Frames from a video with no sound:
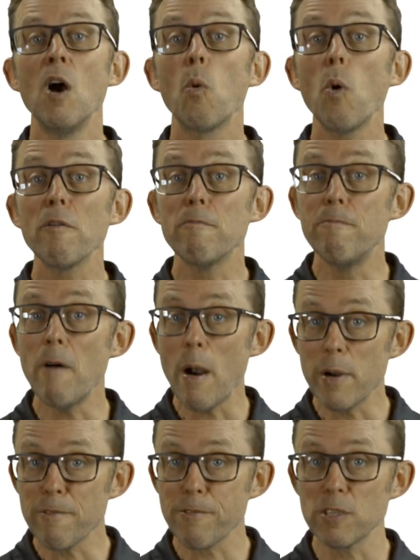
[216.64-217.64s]
One
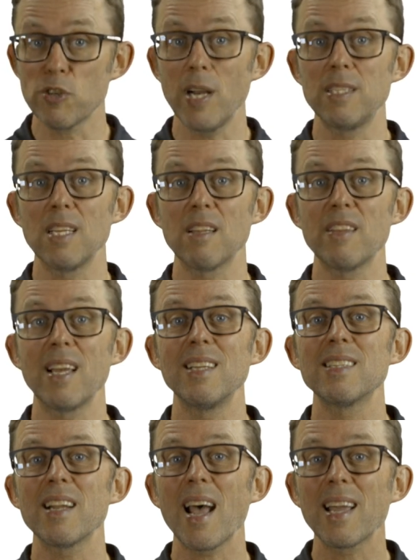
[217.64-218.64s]
very frustrating thing
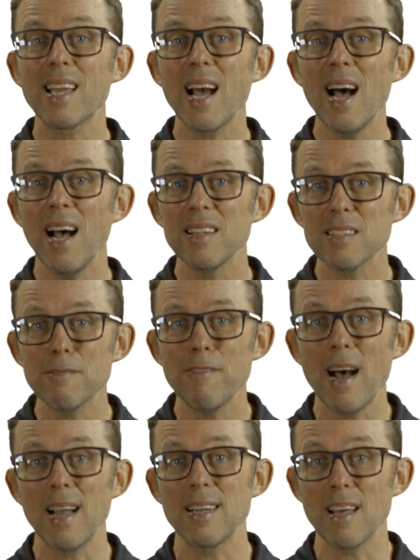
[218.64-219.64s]
is that I can't
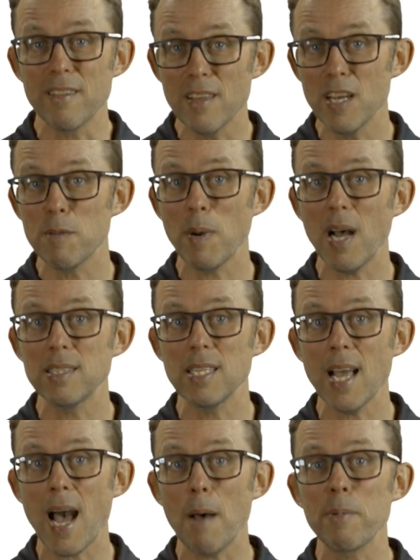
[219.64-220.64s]
find a
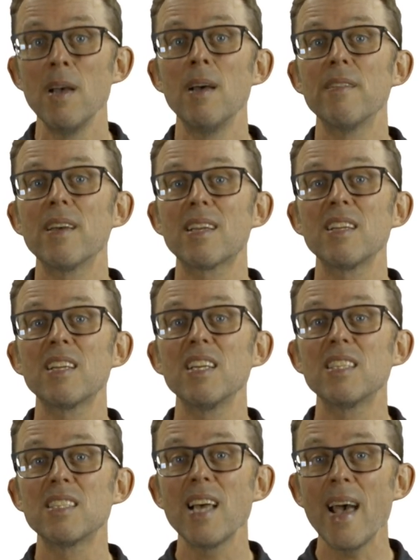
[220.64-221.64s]
third-party app that can
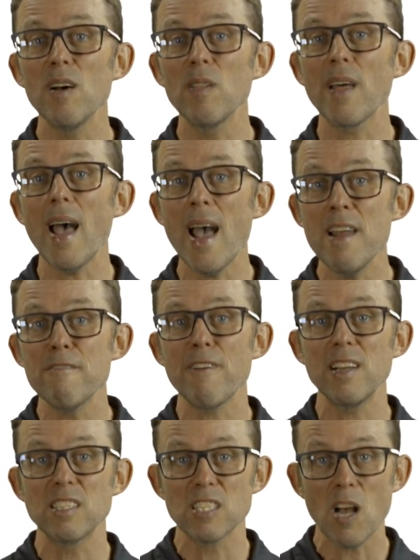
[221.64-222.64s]
curtail the
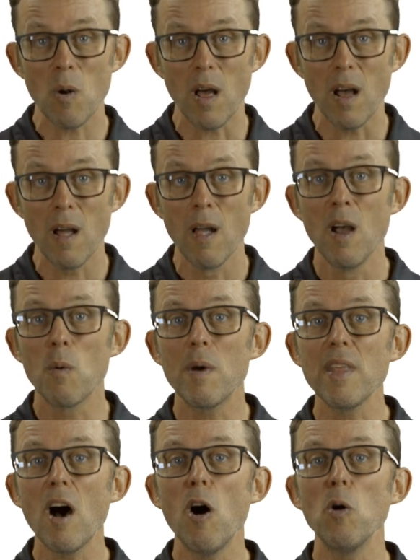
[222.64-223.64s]
Enphase Solar when
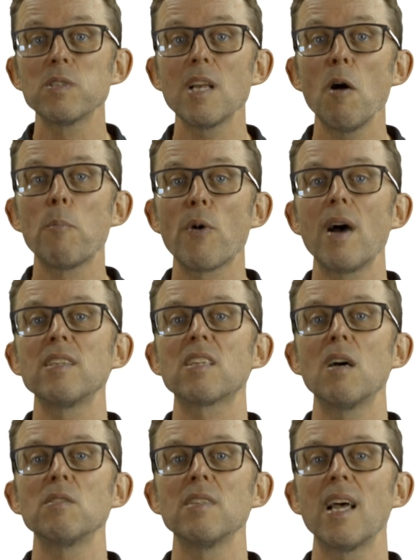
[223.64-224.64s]
the wholesale price
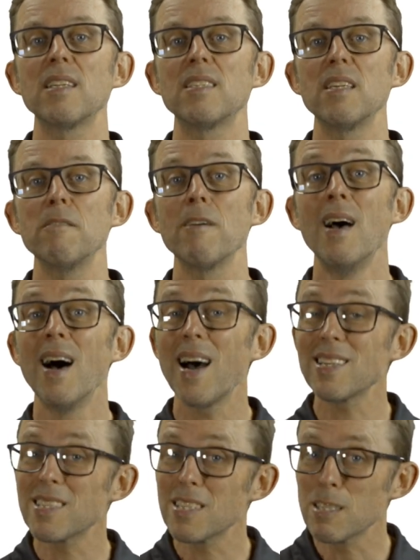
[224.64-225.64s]
goes negative. I
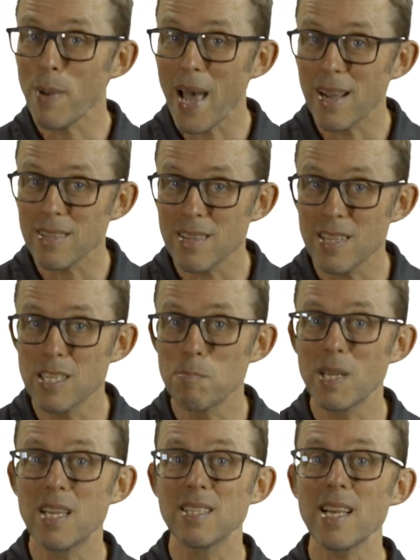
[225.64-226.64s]
suspect this is
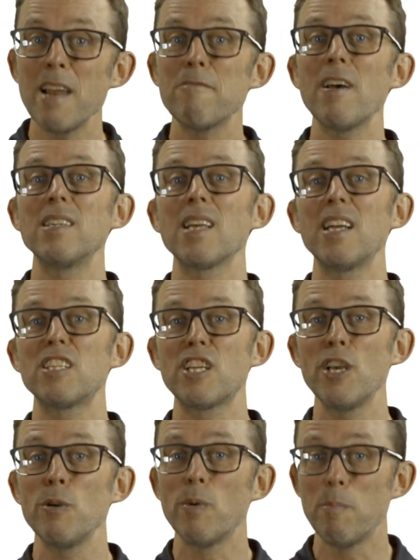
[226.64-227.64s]
because Enphase
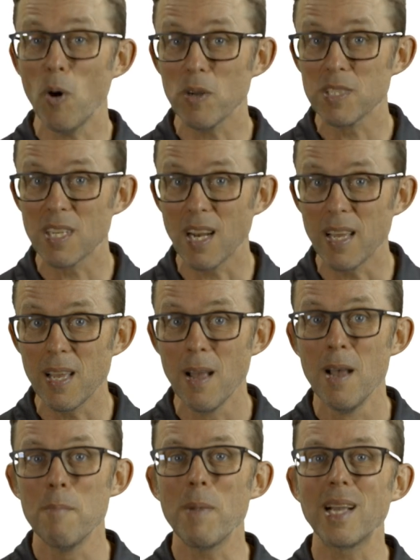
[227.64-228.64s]
HQ reportedly
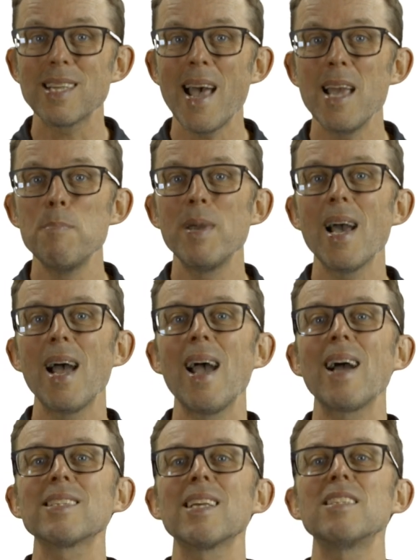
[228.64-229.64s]
makes API
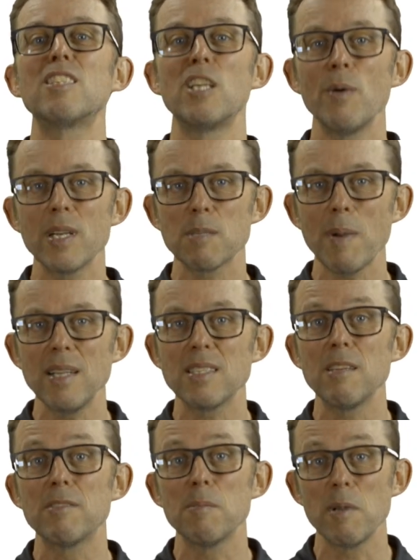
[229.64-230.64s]
access too
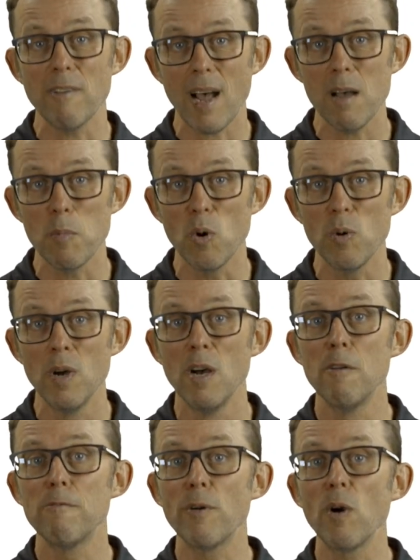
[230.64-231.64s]
expensive to be viable
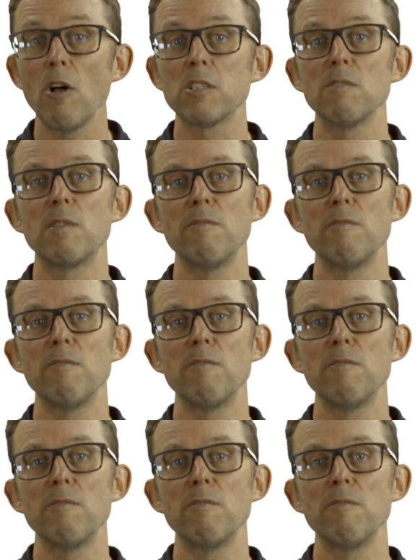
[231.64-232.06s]
for a lot of